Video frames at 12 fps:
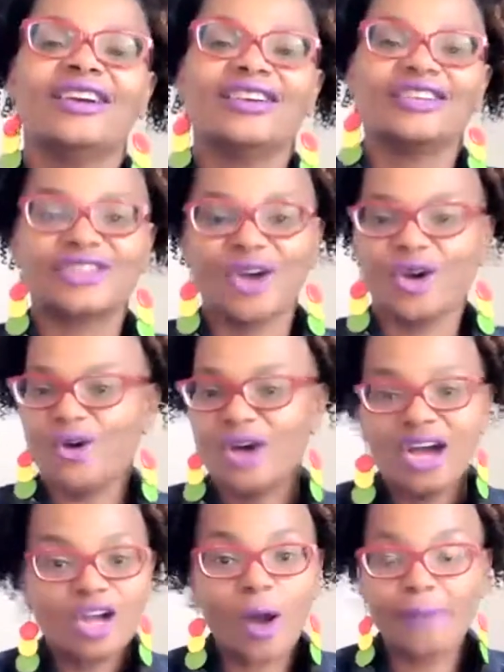So
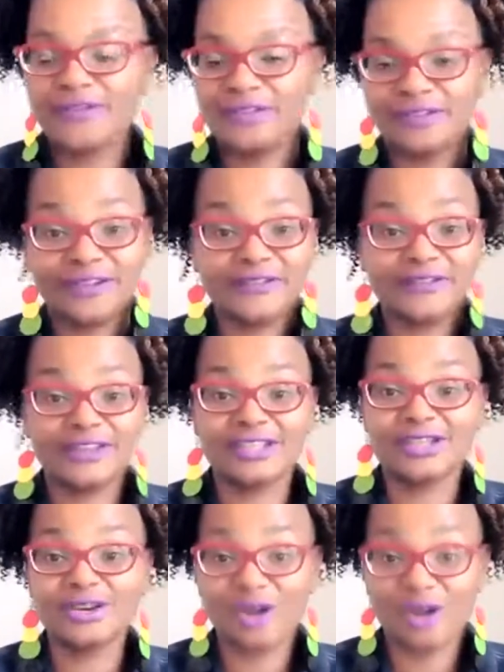Co-op 50/50 is
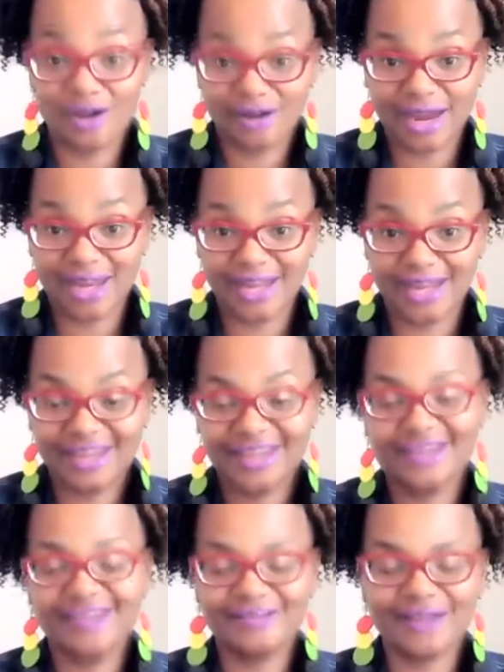still going great.
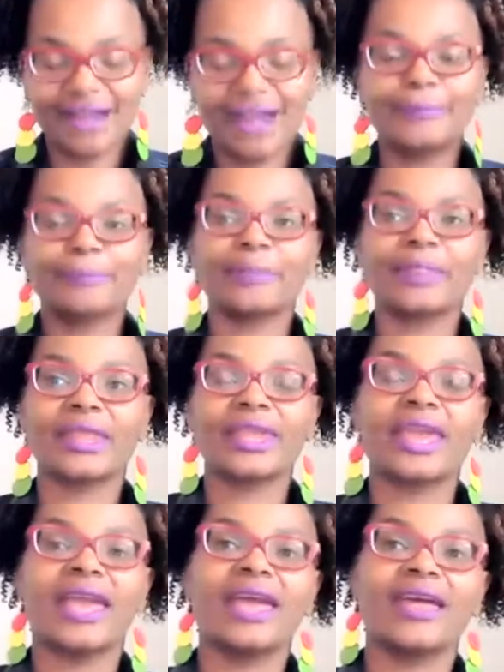All right.
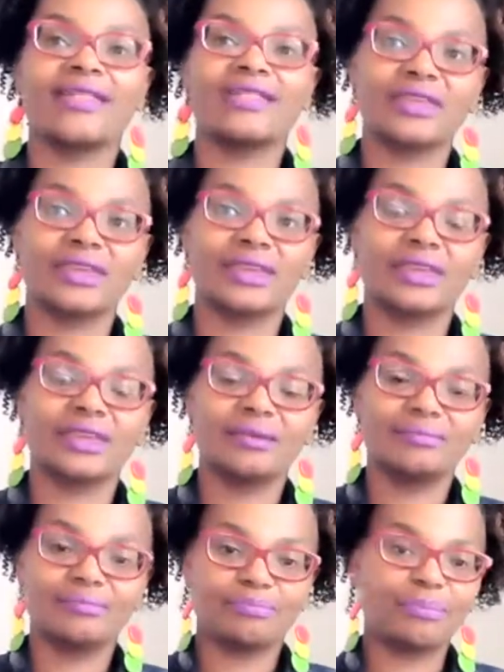And the
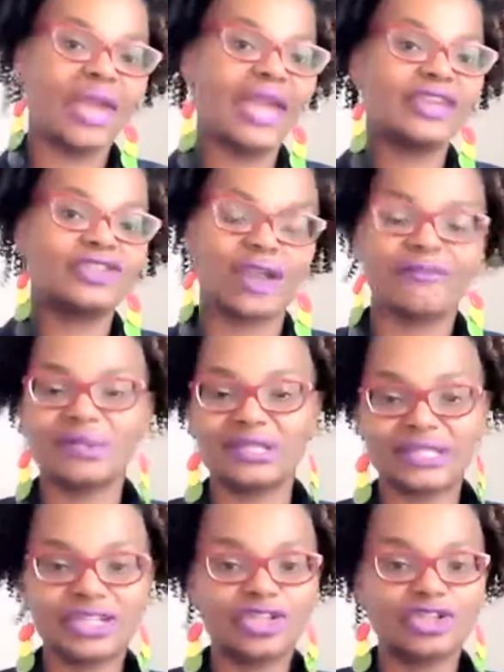page that I've been
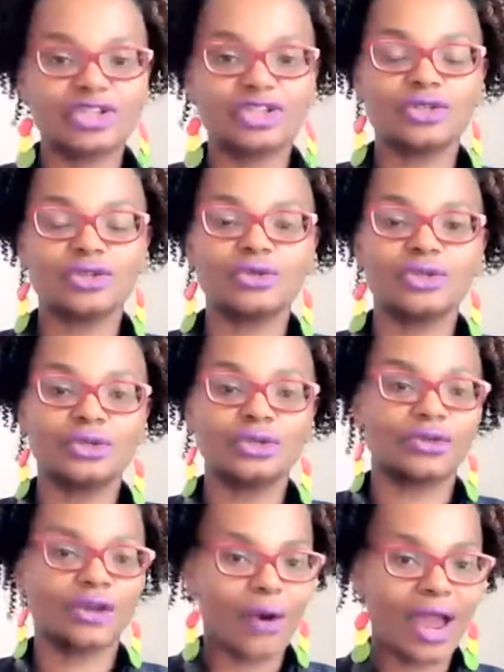sending to you,
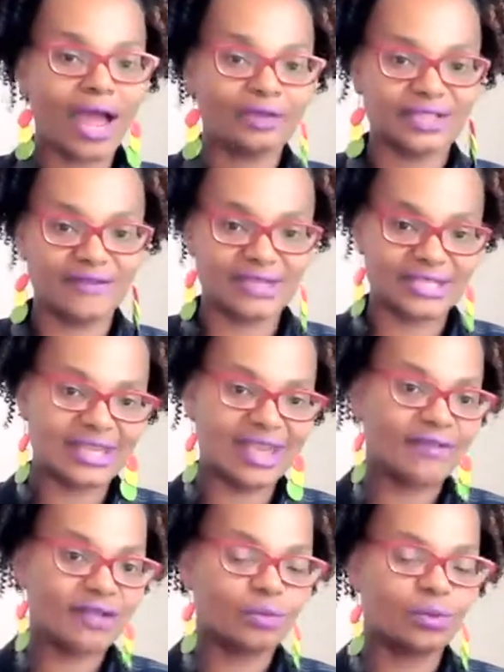the Crowd
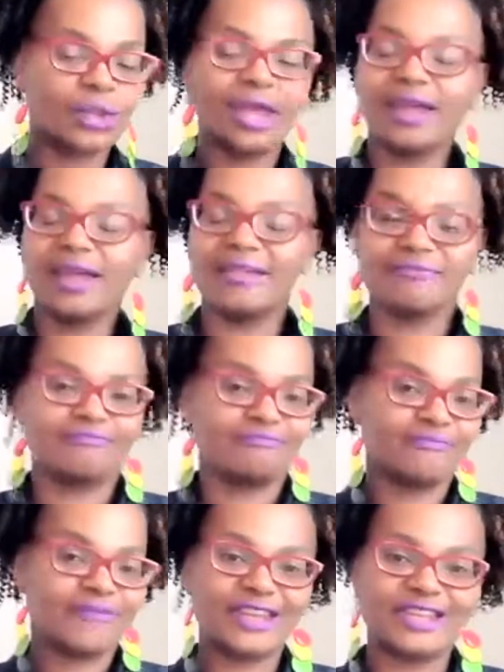77,
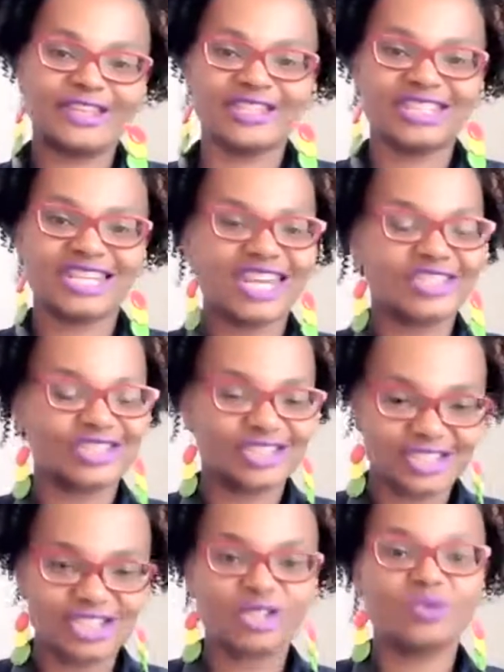that doesn't change. It
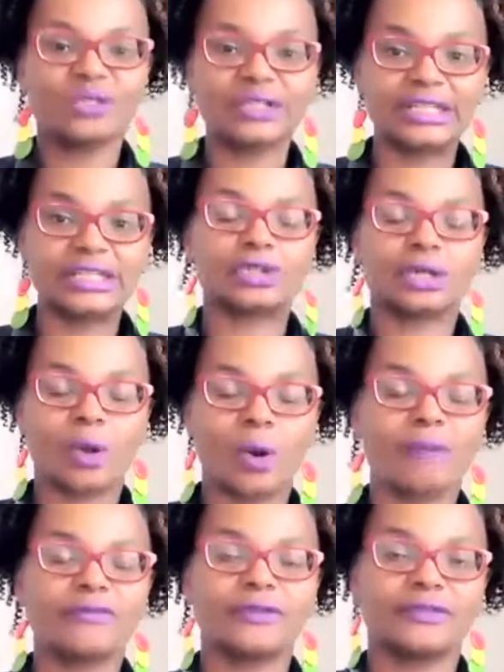still will lead you to
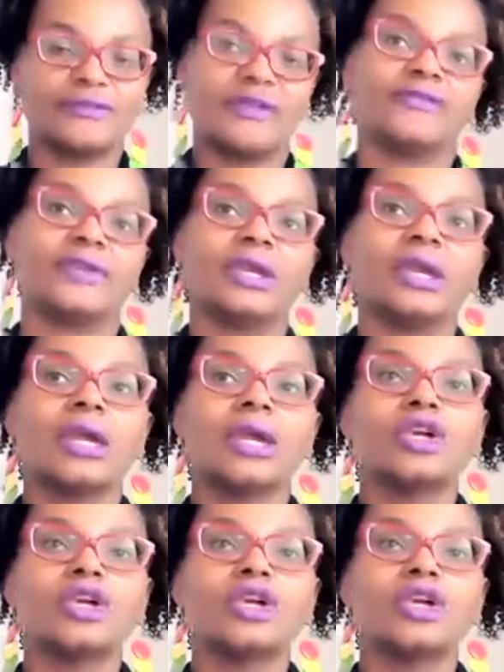Co-op 50/50.